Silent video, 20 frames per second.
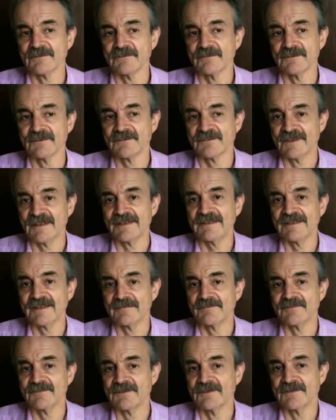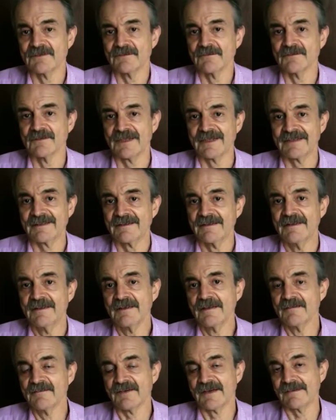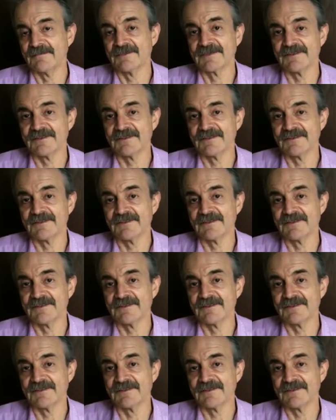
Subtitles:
you assign them to do like 5